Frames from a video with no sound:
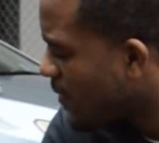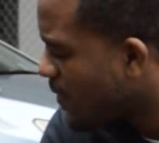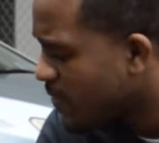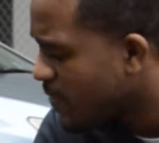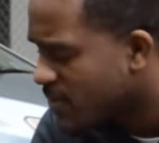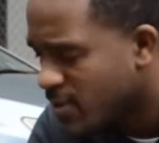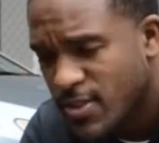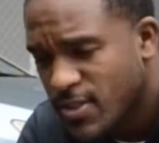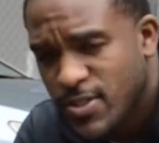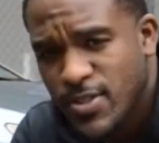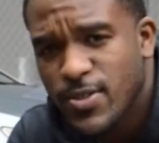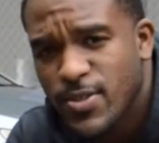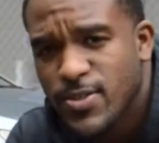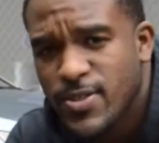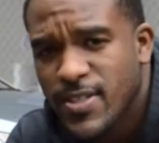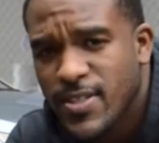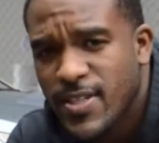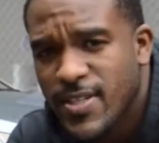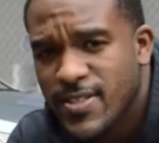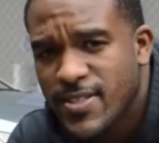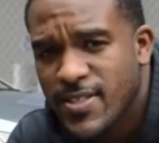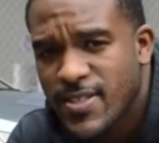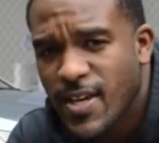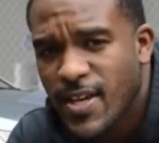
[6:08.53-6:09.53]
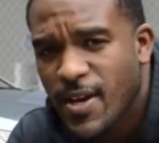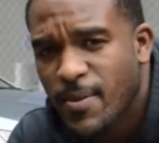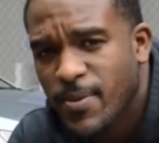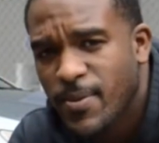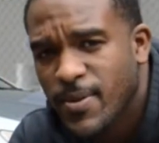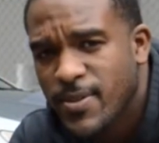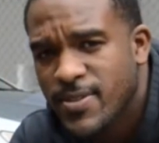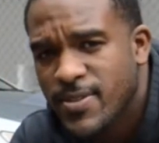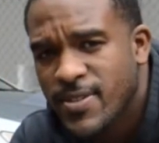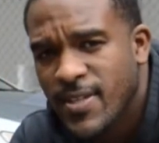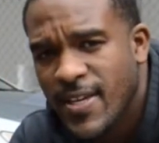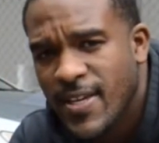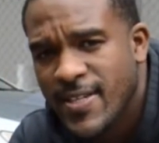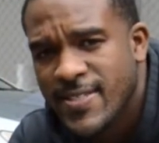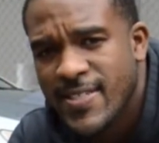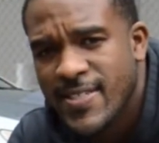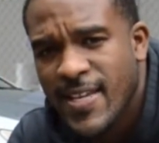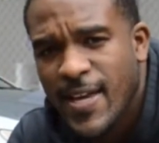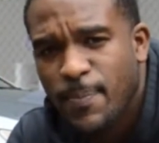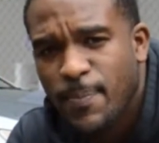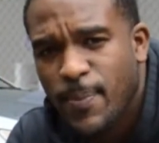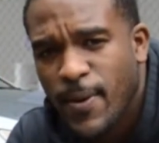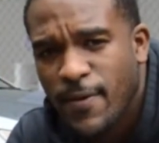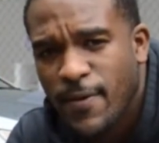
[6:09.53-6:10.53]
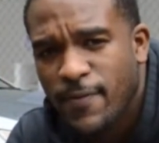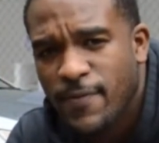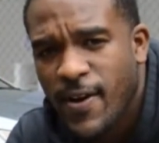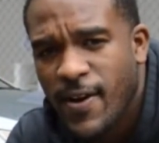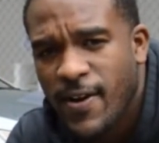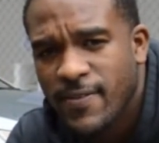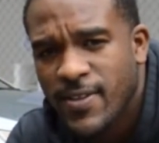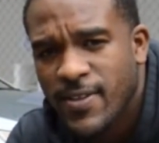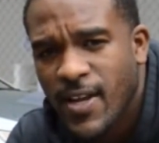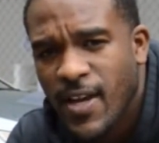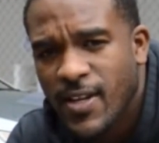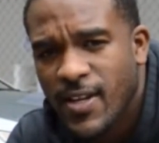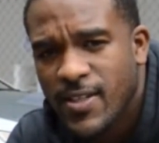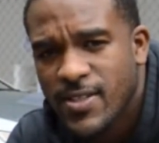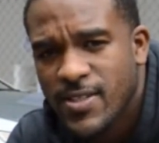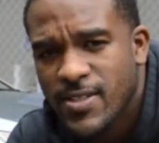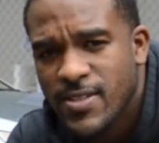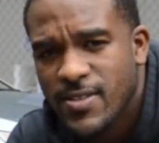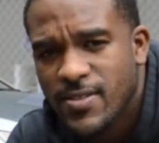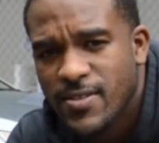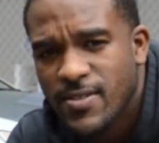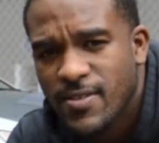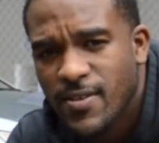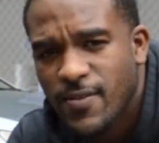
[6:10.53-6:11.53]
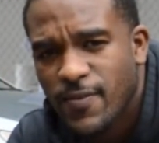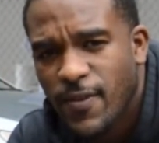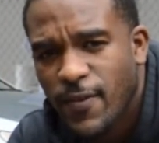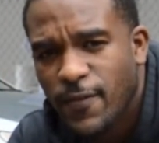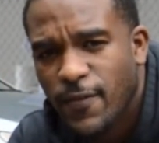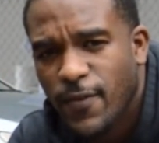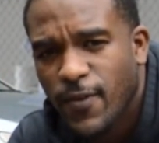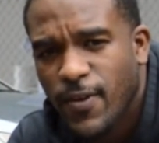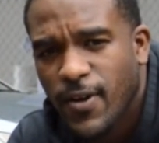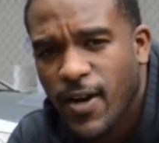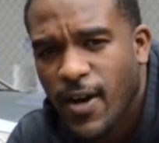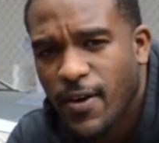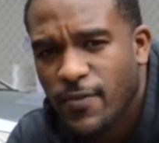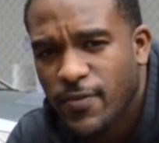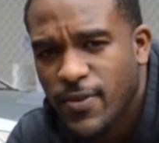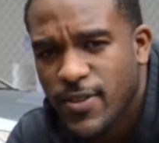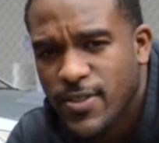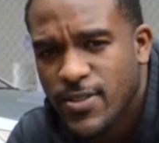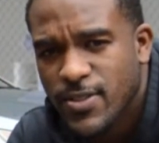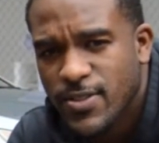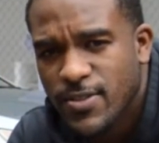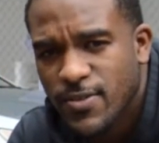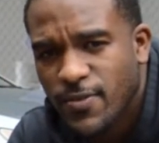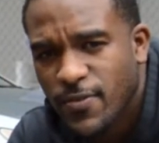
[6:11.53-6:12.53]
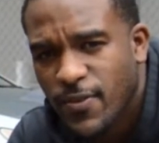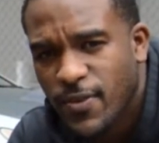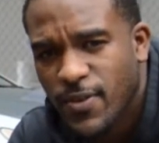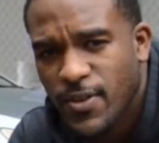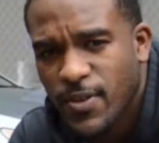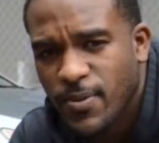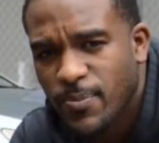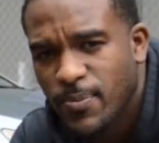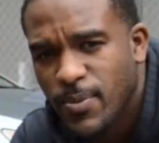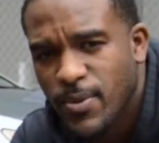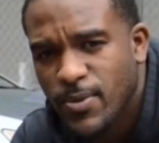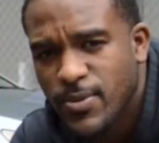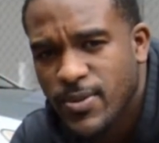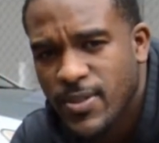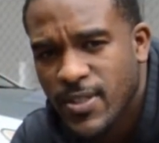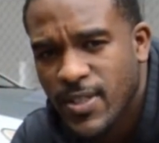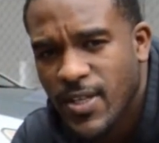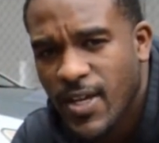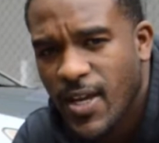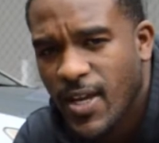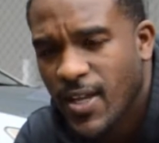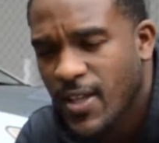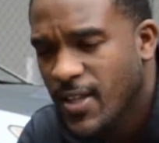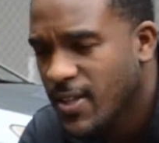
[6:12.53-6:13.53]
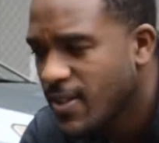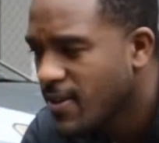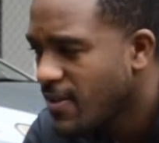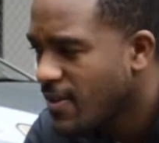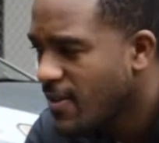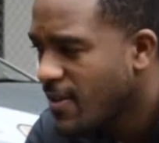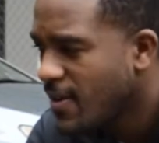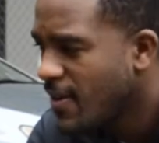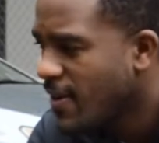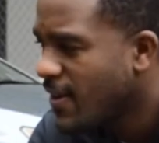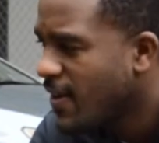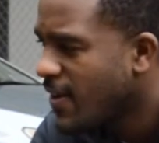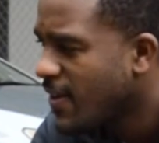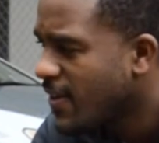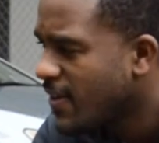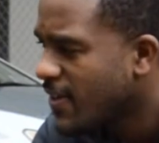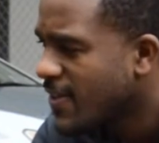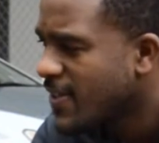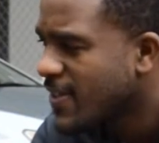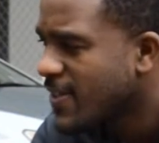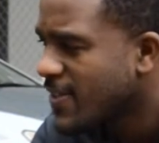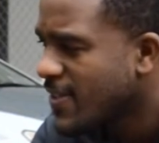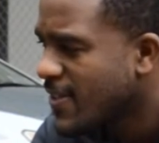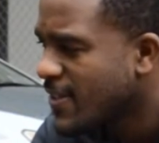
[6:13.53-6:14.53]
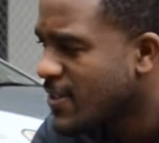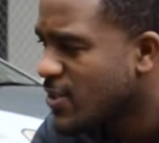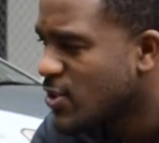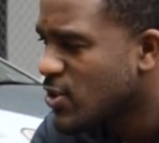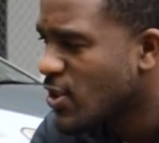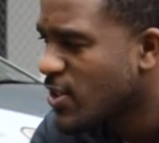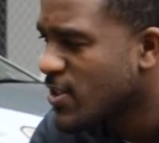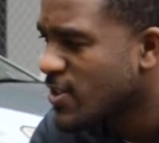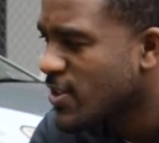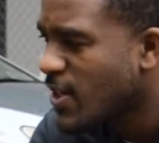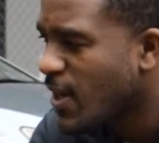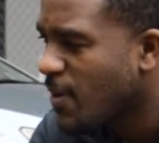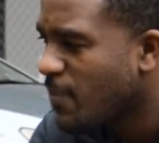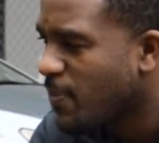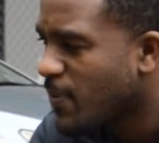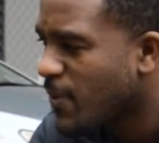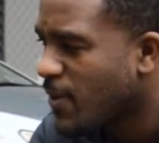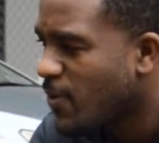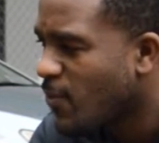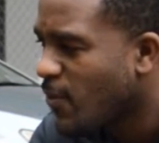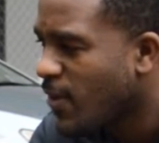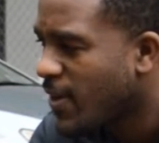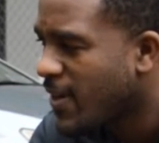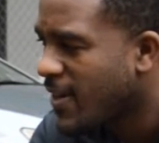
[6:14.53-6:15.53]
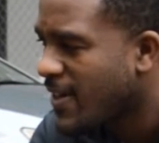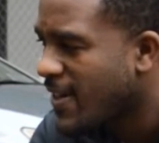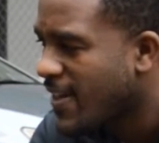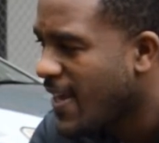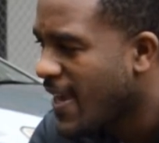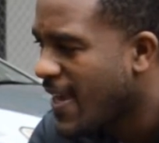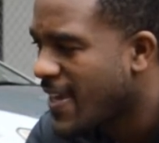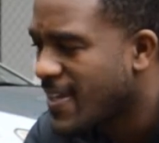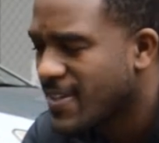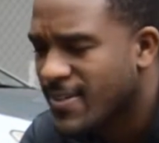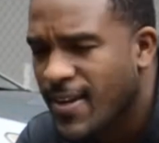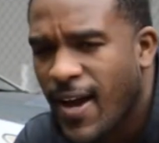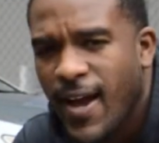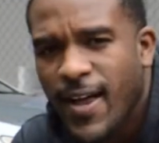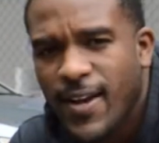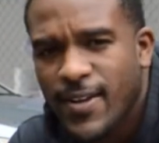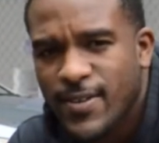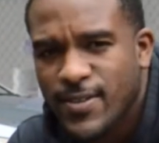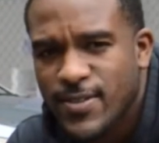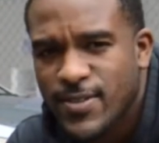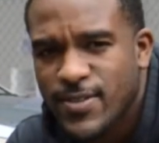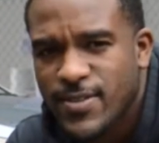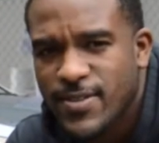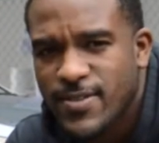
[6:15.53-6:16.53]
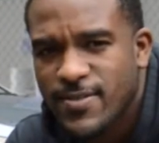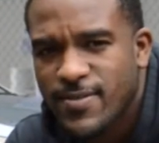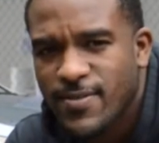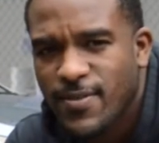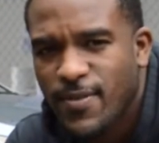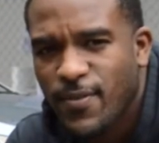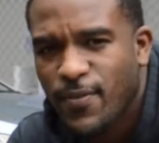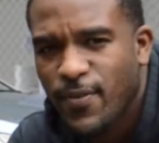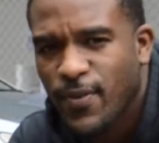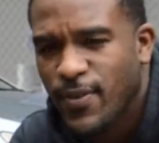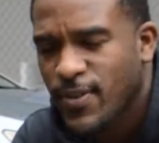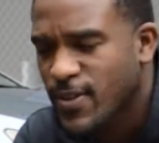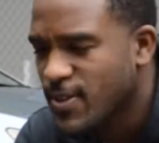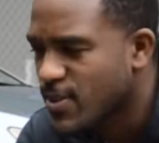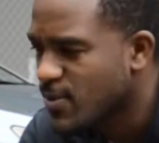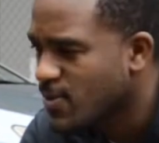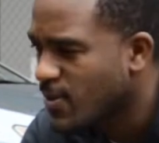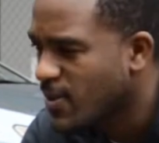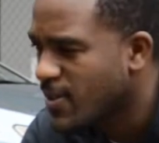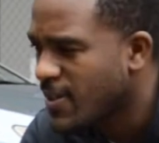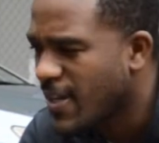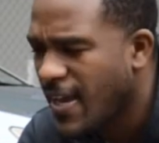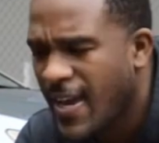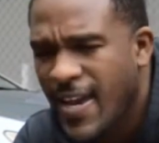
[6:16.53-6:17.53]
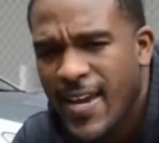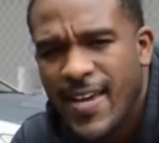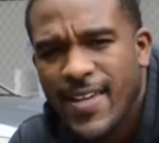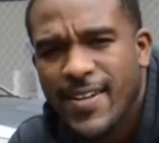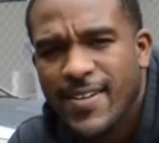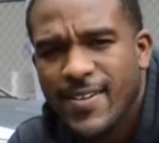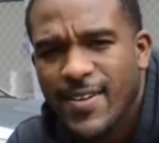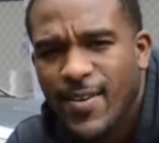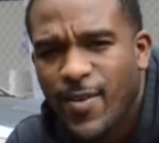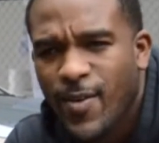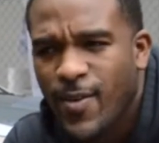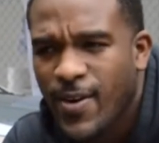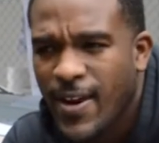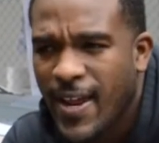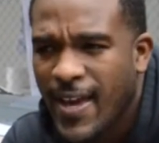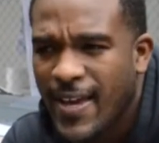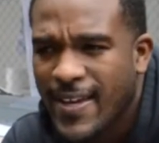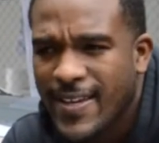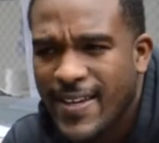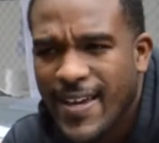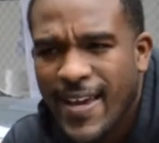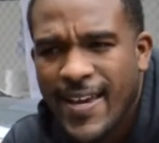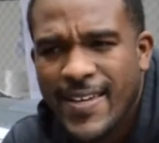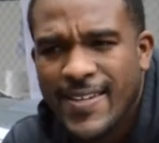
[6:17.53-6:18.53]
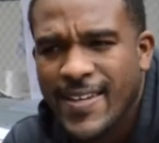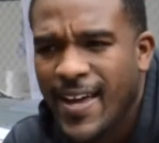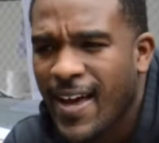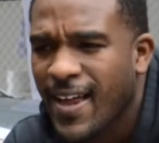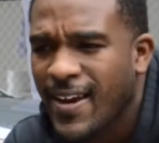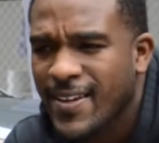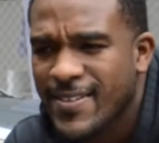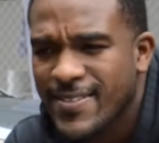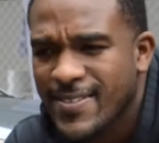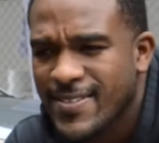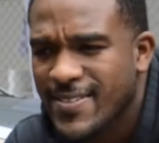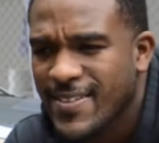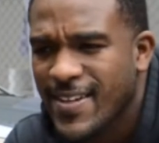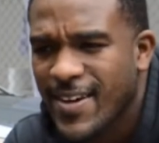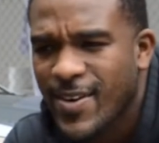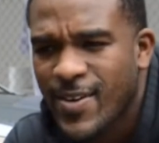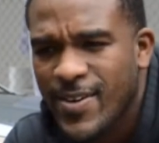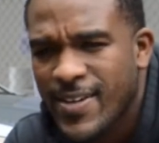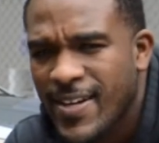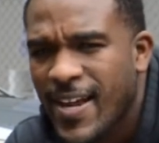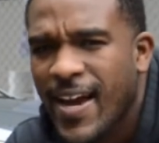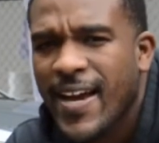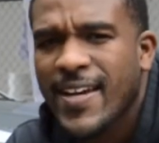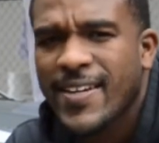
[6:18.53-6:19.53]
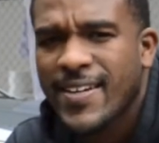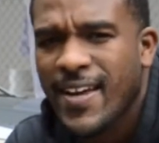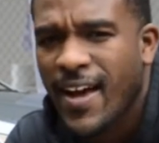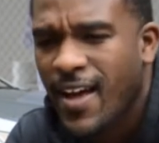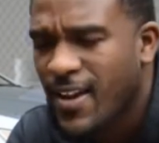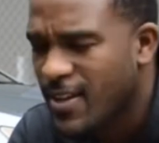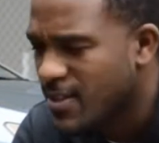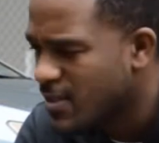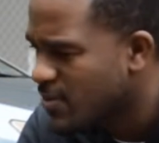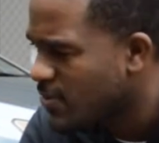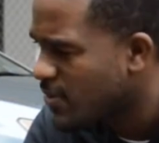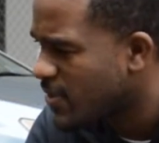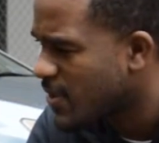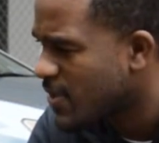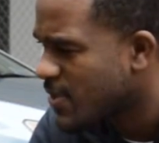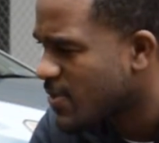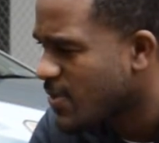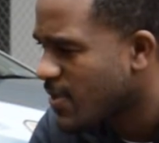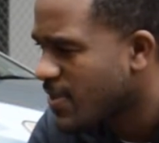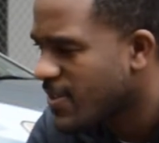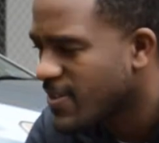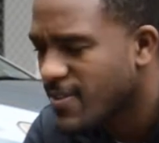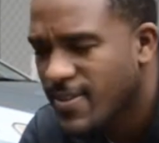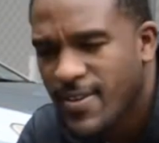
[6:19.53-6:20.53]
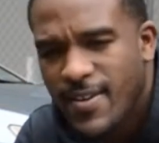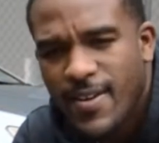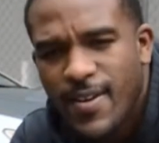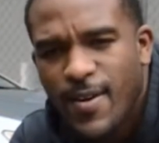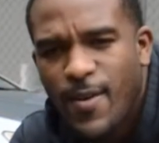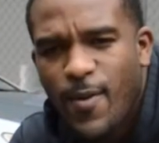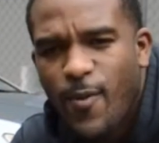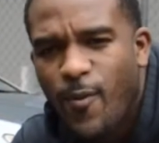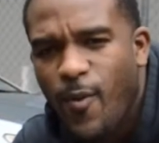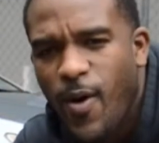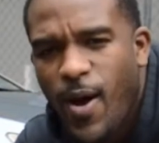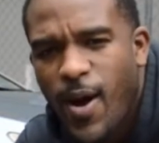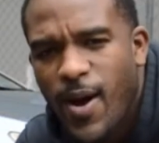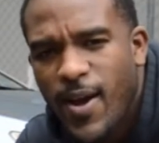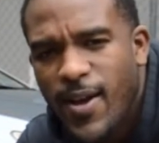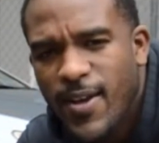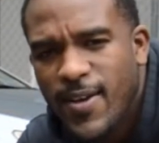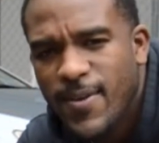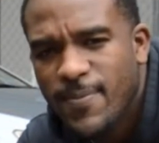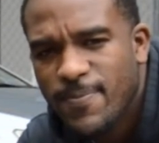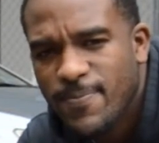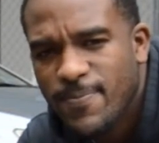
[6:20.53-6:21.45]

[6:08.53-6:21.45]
just using easy numbers, let's say I pay $5 for full coverage for the blue TL. The insurance company wanted $8 for this one. $8 or like $8 or $9 for this one. Why?